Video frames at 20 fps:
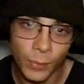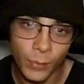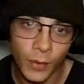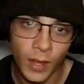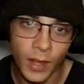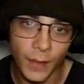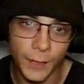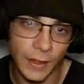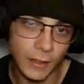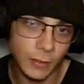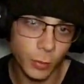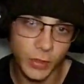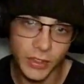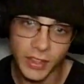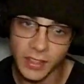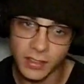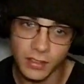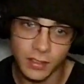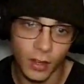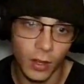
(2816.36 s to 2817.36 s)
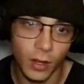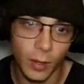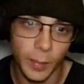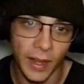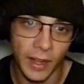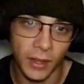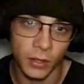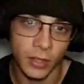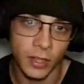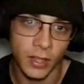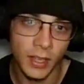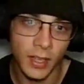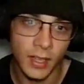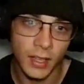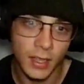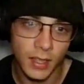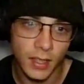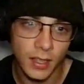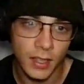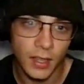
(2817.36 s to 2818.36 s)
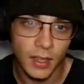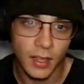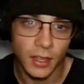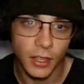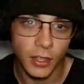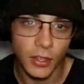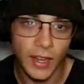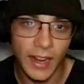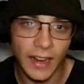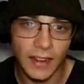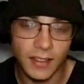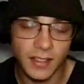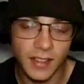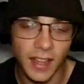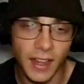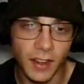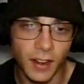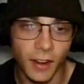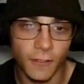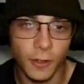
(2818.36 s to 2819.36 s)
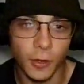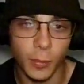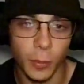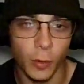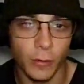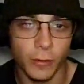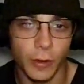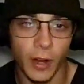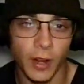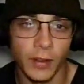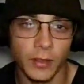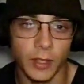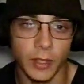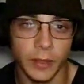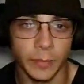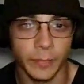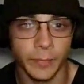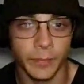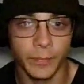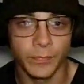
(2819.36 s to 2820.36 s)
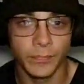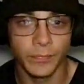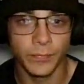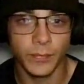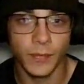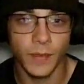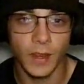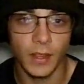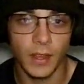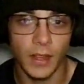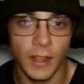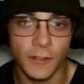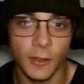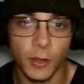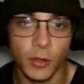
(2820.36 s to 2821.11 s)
And that's what this is all about. You can't stay comfortable forever. If you